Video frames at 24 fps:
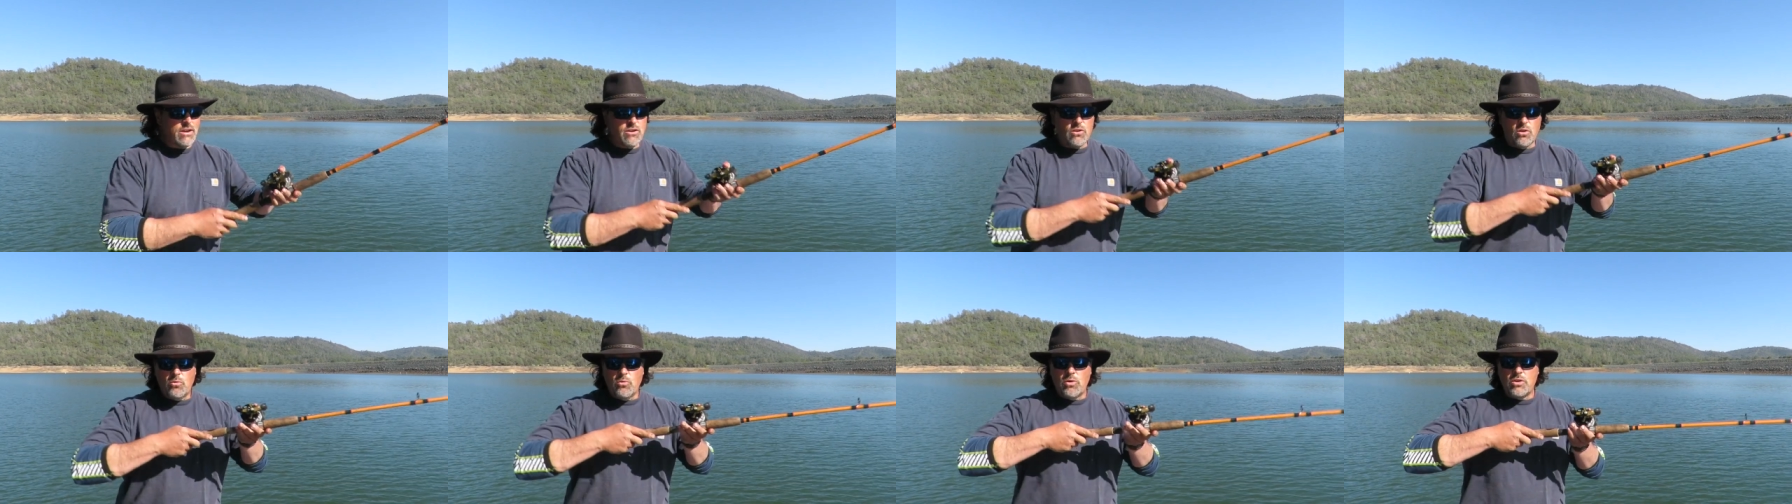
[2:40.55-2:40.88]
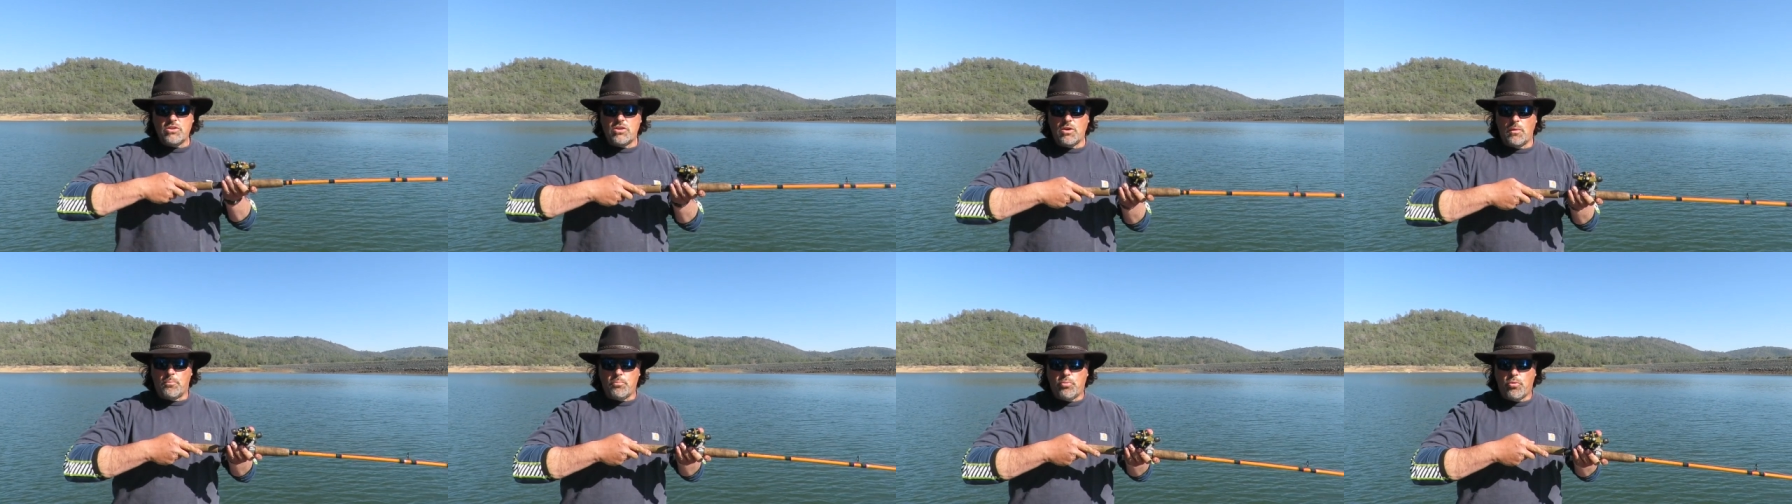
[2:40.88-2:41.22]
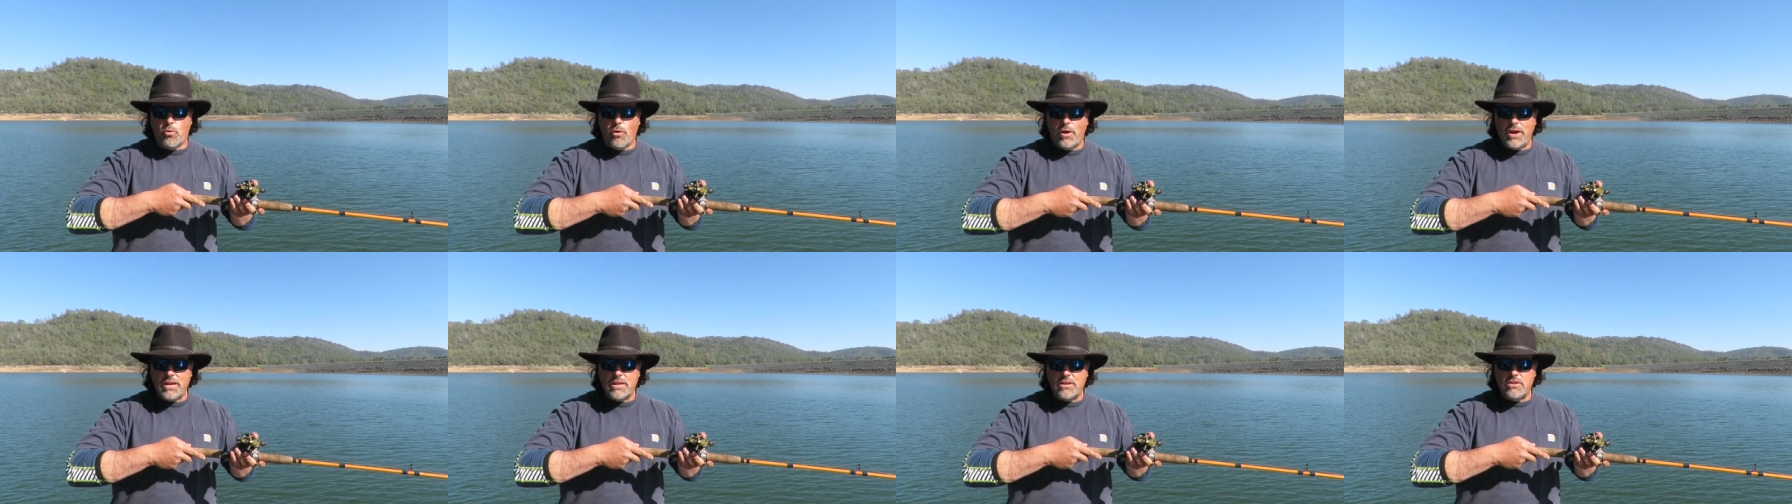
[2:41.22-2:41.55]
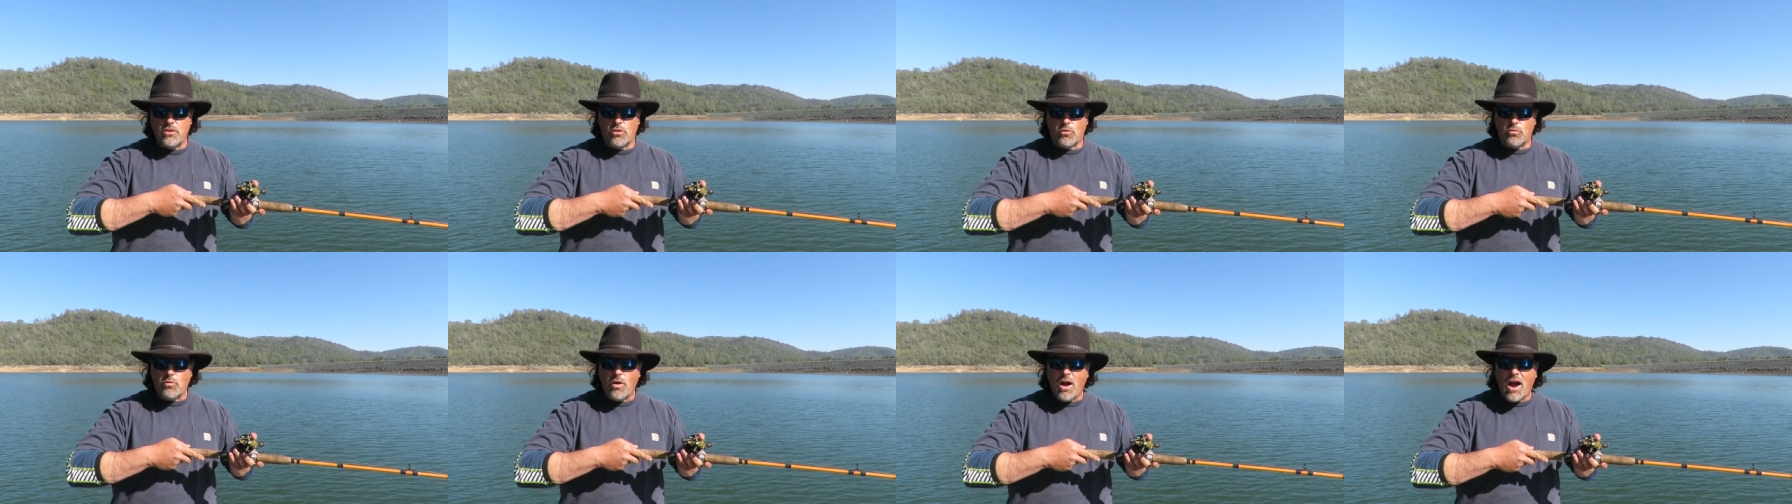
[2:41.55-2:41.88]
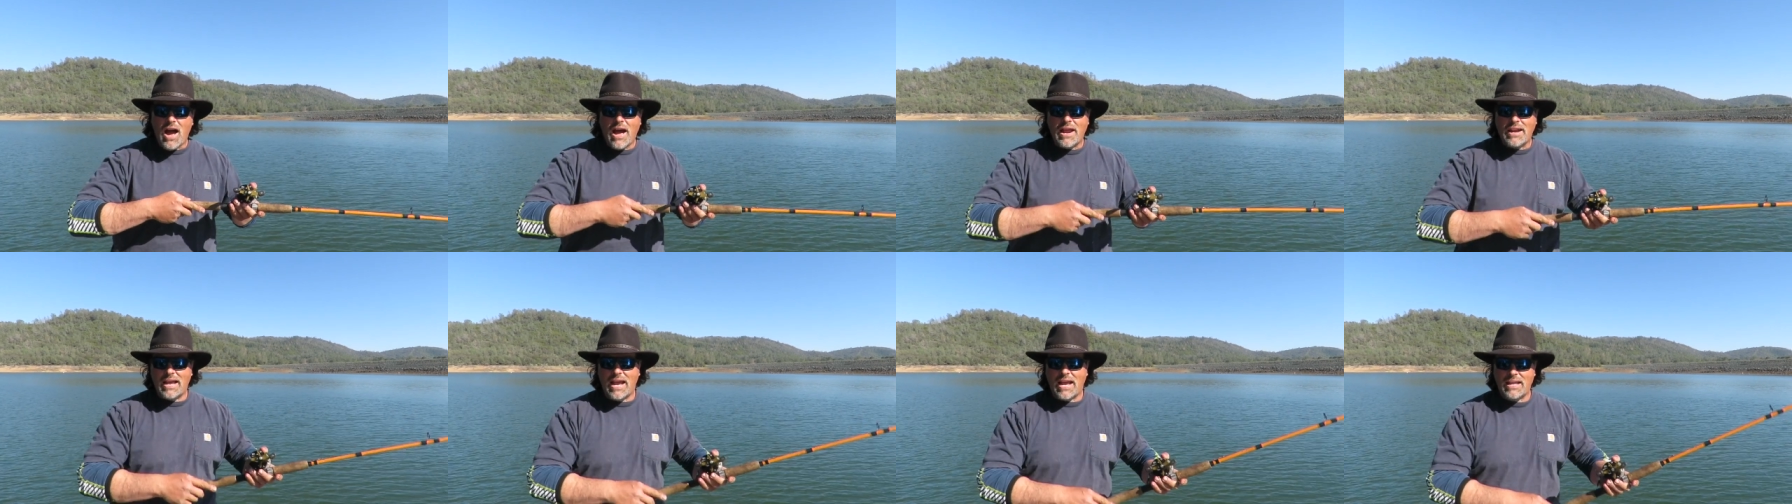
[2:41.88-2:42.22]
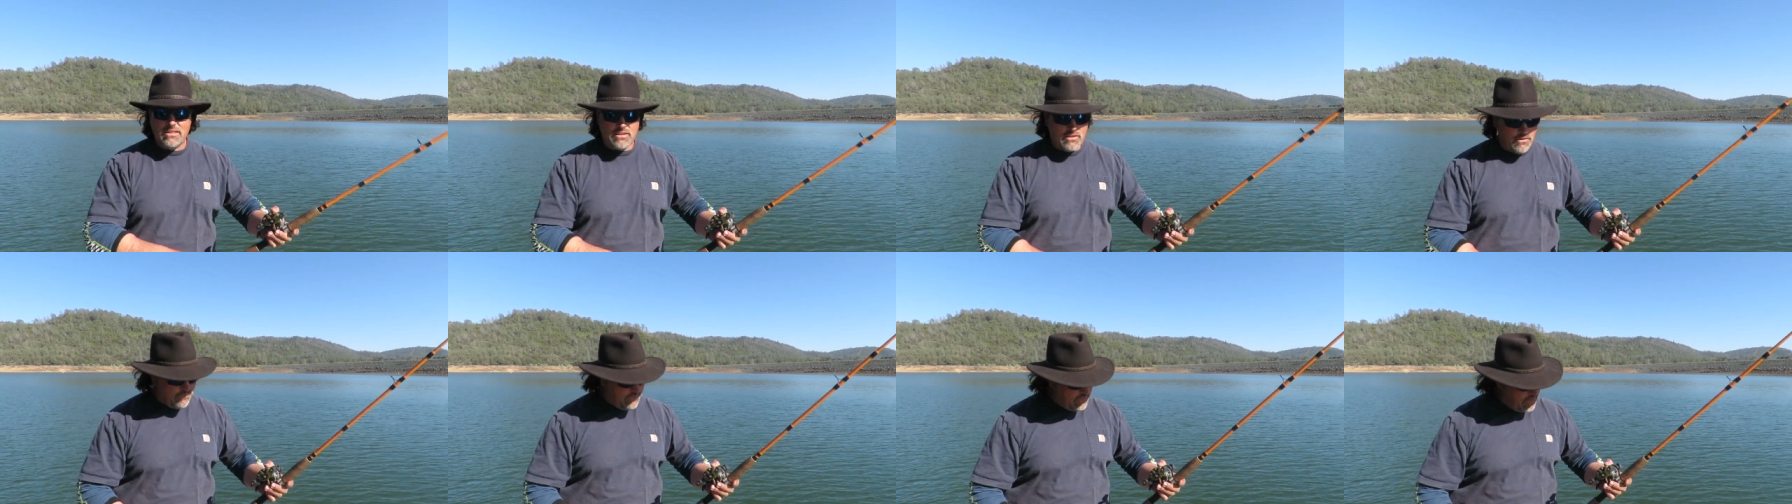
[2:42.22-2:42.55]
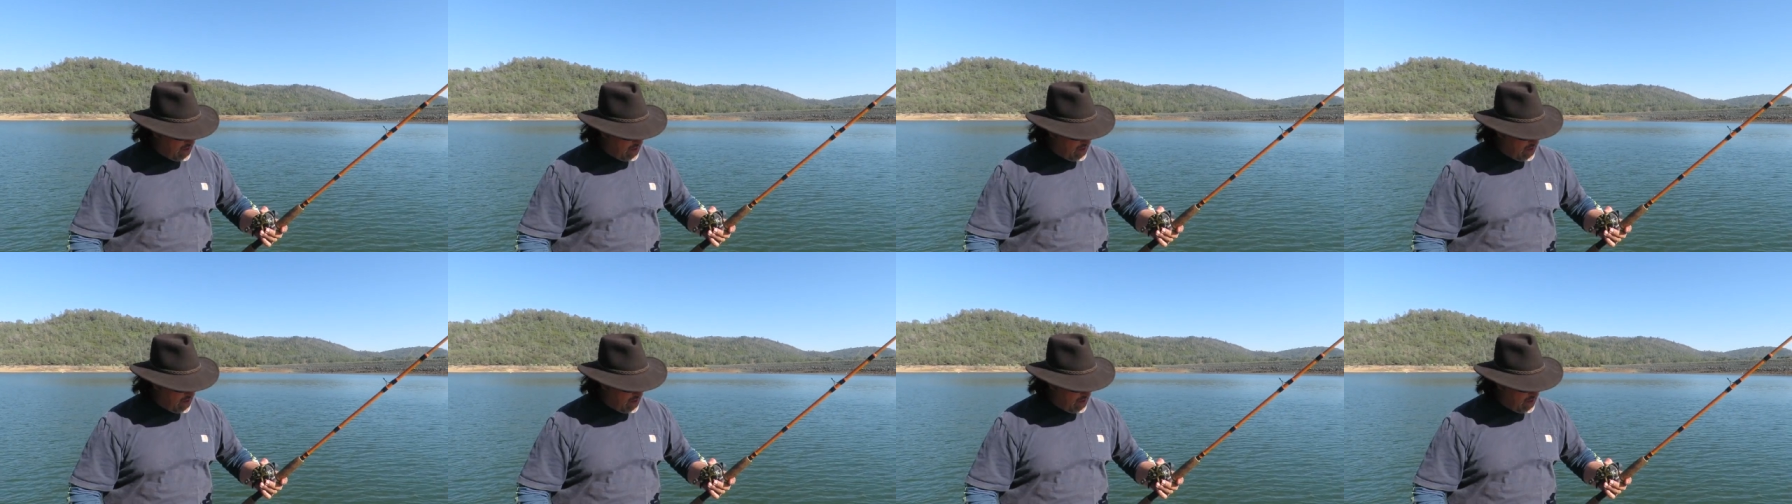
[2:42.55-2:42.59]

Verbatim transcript: I don't want you pointing your rod at the